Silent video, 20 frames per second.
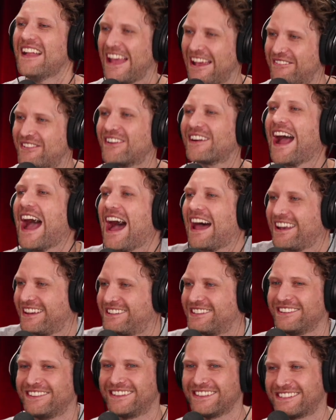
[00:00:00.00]
if your
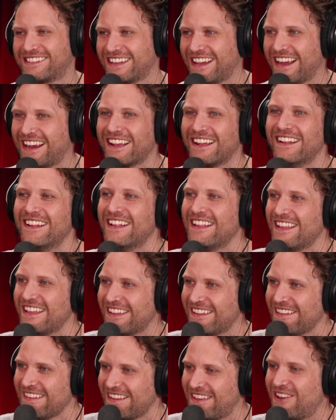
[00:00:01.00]
attitude is like,
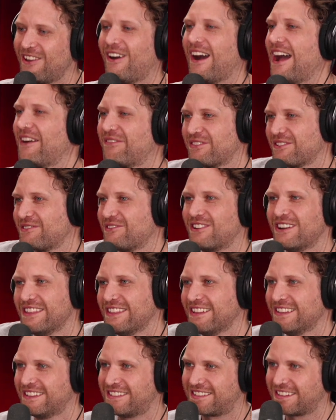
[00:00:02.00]
you know, everyone
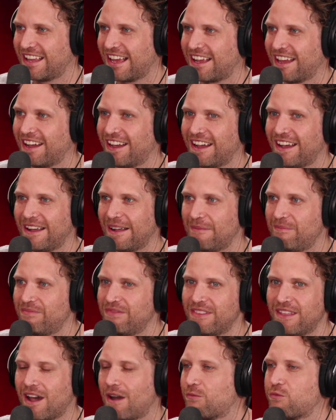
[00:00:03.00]
that's like
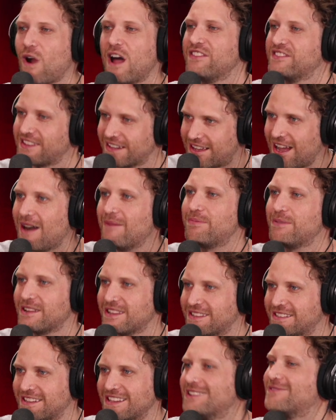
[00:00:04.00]
runs a
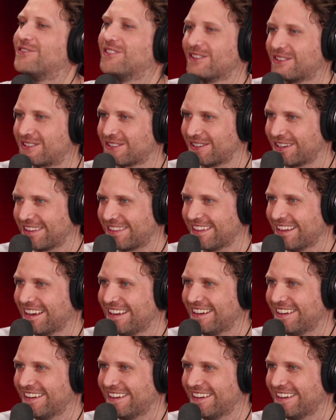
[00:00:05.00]
company's evil sort of thing,